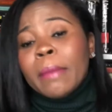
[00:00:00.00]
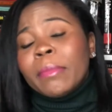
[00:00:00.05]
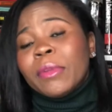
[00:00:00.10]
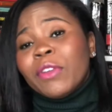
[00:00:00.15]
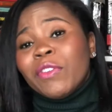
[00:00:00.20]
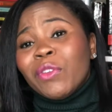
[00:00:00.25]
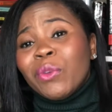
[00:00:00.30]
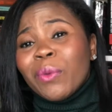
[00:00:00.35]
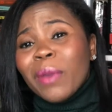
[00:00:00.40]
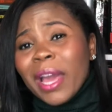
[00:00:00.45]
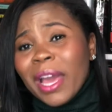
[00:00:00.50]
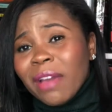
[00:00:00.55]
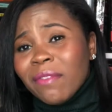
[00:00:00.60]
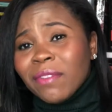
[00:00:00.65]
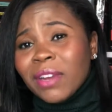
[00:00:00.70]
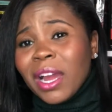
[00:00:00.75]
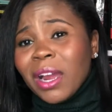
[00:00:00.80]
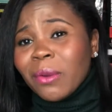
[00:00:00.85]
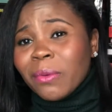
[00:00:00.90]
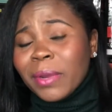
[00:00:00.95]
But if you have
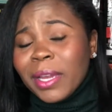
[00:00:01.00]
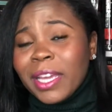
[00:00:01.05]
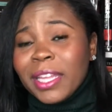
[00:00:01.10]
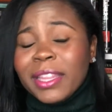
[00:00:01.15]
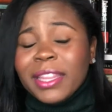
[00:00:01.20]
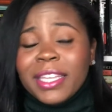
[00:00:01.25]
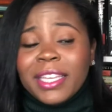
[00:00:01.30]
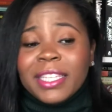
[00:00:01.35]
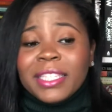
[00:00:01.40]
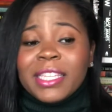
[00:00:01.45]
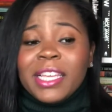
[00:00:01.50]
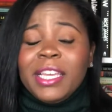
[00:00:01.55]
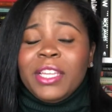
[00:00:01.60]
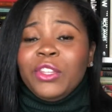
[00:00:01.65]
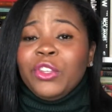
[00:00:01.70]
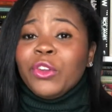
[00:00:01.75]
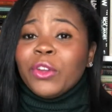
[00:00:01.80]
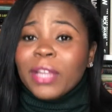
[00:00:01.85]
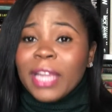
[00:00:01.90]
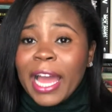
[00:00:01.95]
not read this
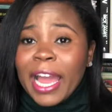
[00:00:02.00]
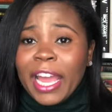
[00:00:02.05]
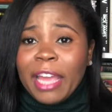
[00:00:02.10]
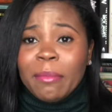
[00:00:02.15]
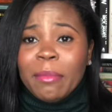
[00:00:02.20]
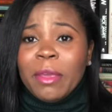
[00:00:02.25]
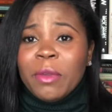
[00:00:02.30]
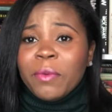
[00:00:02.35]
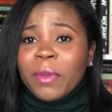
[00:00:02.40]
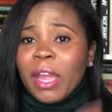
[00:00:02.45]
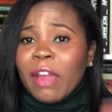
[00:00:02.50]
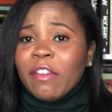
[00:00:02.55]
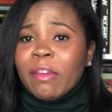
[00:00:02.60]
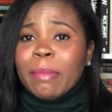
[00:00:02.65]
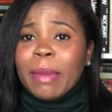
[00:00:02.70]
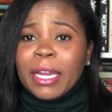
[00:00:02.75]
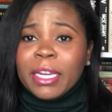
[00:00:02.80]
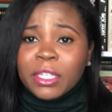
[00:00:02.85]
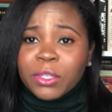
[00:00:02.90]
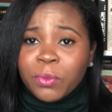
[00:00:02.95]
and you're like me, where
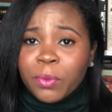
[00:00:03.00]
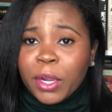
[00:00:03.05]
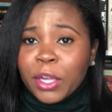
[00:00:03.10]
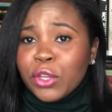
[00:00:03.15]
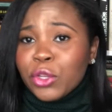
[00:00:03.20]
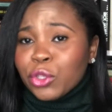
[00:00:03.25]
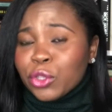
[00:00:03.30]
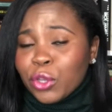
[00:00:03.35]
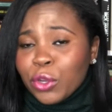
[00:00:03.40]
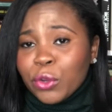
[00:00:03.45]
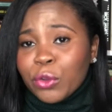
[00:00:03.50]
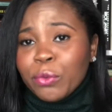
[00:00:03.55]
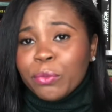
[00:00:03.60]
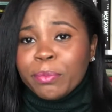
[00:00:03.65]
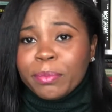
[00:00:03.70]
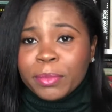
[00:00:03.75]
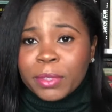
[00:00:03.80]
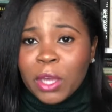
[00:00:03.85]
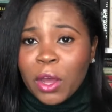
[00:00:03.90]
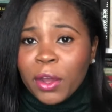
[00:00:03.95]
everybody's around your circle
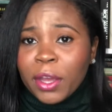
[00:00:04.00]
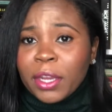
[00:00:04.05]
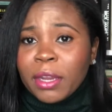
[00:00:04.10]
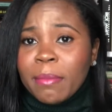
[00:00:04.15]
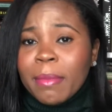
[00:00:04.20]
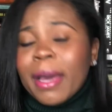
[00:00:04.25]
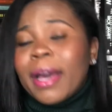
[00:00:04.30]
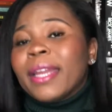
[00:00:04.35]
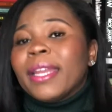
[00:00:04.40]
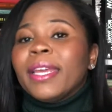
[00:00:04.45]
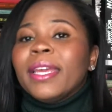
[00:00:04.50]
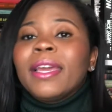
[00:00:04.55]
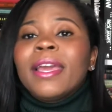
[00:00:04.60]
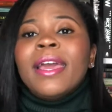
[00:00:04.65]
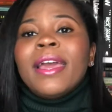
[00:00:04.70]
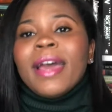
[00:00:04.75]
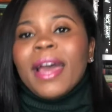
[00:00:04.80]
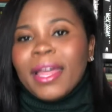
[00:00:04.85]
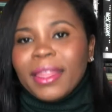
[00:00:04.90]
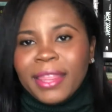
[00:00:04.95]
talking about it,
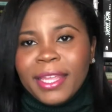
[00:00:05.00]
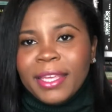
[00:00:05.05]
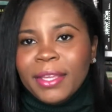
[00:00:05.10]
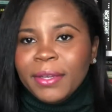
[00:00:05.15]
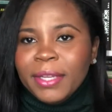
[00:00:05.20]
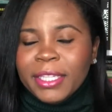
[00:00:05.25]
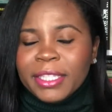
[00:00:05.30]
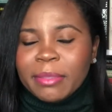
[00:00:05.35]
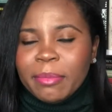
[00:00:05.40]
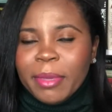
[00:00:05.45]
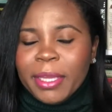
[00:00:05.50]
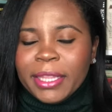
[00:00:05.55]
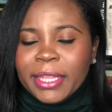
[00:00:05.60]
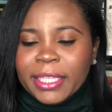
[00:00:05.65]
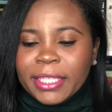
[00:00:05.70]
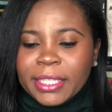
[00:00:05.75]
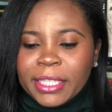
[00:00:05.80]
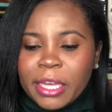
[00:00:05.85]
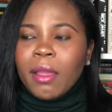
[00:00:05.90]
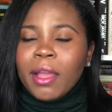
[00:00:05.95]
I think you need to pick
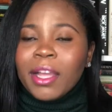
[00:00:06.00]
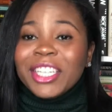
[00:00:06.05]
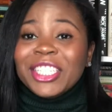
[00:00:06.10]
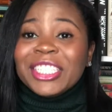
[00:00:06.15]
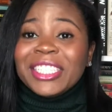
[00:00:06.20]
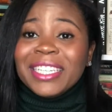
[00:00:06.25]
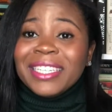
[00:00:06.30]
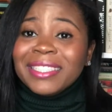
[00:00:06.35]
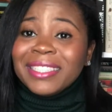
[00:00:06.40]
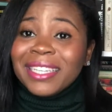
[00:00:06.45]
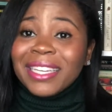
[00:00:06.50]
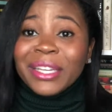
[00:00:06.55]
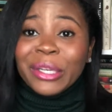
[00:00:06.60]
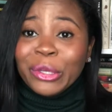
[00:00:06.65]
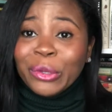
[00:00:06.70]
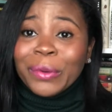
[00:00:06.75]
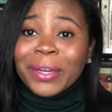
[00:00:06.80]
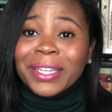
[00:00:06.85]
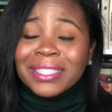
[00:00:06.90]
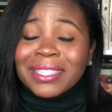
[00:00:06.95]
this up. She did
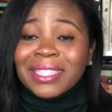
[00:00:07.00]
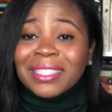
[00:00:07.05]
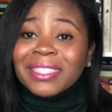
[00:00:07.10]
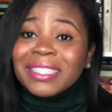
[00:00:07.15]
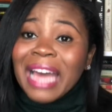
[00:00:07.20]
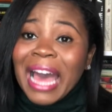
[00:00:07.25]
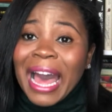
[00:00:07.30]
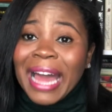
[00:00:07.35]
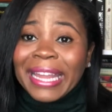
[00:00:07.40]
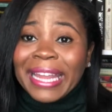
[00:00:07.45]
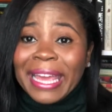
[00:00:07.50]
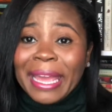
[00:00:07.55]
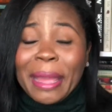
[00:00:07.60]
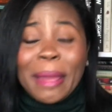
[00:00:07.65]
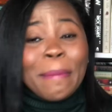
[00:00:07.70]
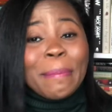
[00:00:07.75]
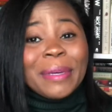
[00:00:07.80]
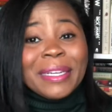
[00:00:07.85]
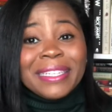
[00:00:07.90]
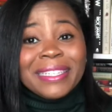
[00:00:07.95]
do us a solid
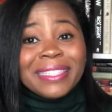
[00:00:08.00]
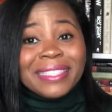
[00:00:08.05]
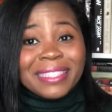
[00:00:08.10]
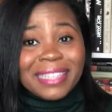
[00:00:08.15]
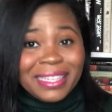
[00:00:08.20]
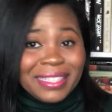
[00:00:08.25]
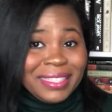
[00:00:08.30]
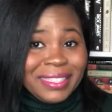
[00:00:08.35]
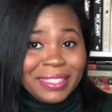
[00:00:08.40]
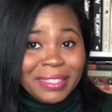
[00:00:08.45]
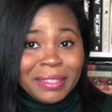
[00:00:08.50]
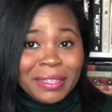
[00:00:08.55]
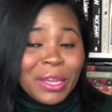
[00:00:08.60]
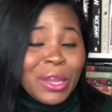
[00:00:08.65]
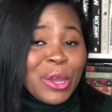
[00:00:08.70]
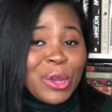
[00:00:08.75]
and put discussion